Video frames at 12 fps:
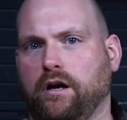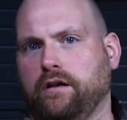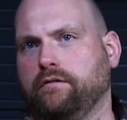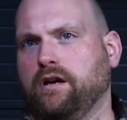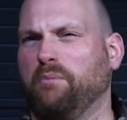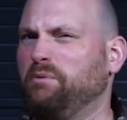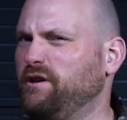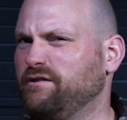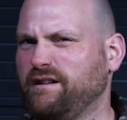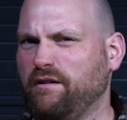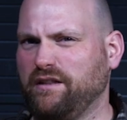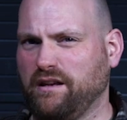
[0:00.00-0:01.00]
a couple years
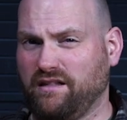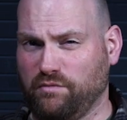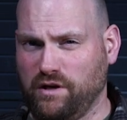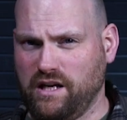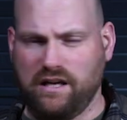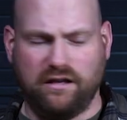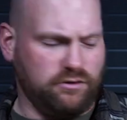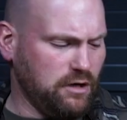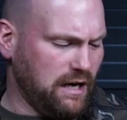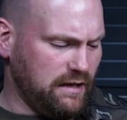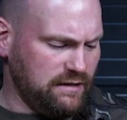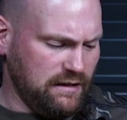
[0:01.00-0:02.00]
now, I think 3
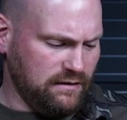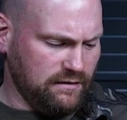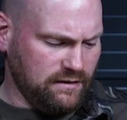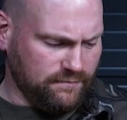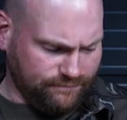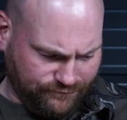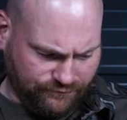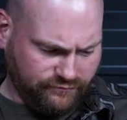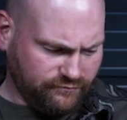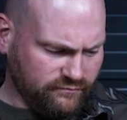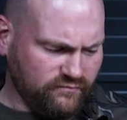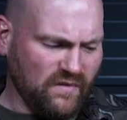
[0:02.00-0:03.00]
training seasons.
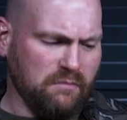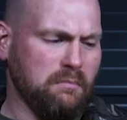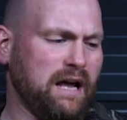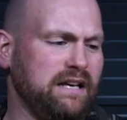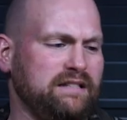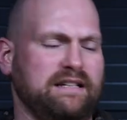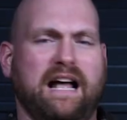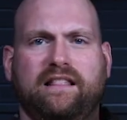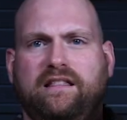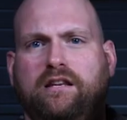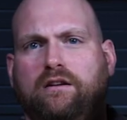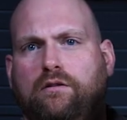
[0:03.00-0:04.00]
Mine is not
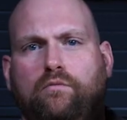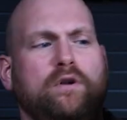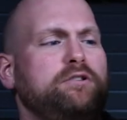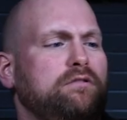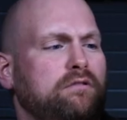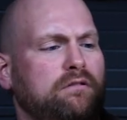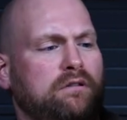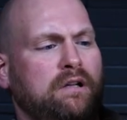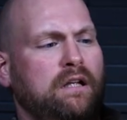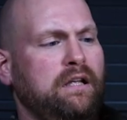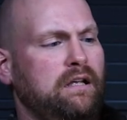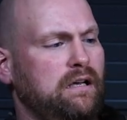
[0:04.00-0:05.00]
the original
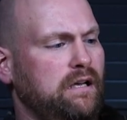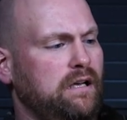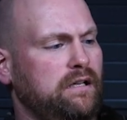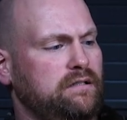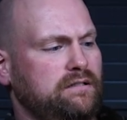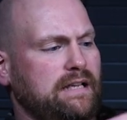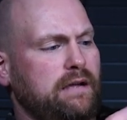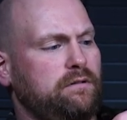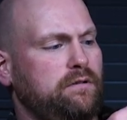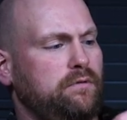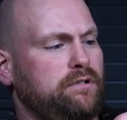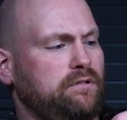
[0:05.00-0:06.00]
design with the
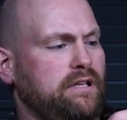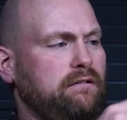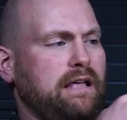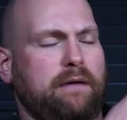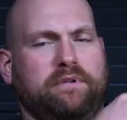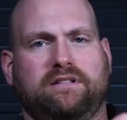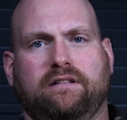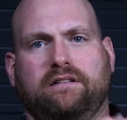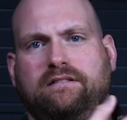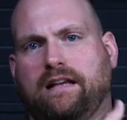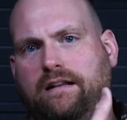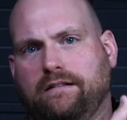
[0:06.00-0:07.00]
original tail cap, it's like the
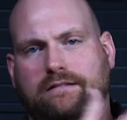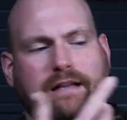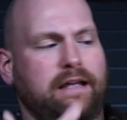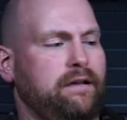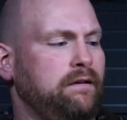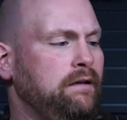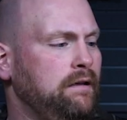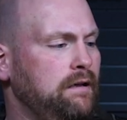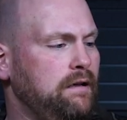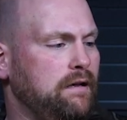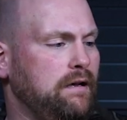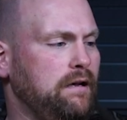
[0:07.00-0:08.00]
second design.
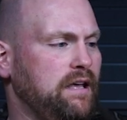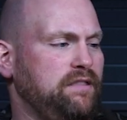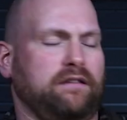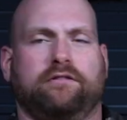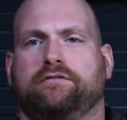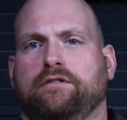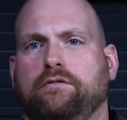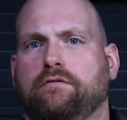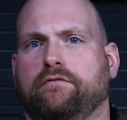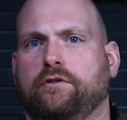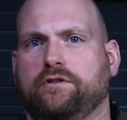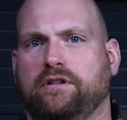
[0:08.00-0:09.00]
I think there's a newer
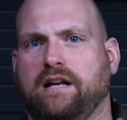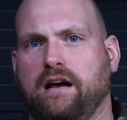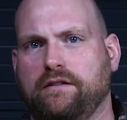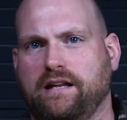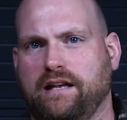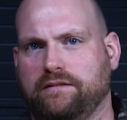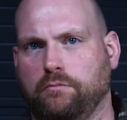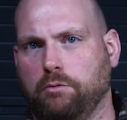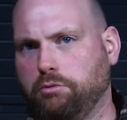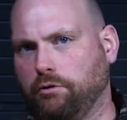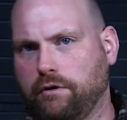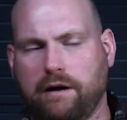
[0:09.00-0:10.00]
version now that has more
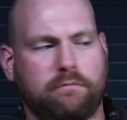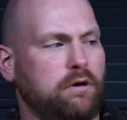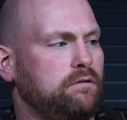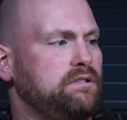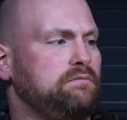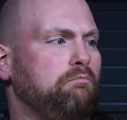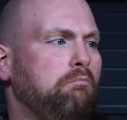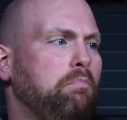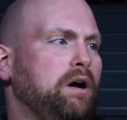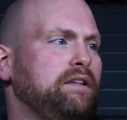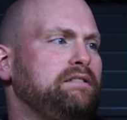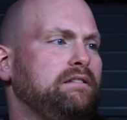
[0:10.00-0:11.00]
program modes,
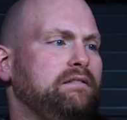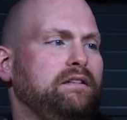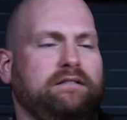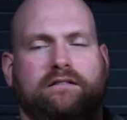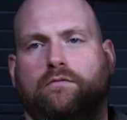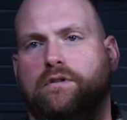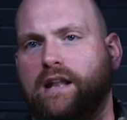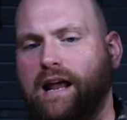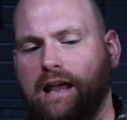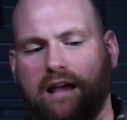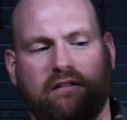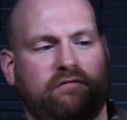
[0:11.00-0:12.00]
but this is the one that I
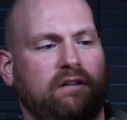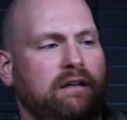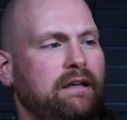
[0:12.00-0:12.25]
have.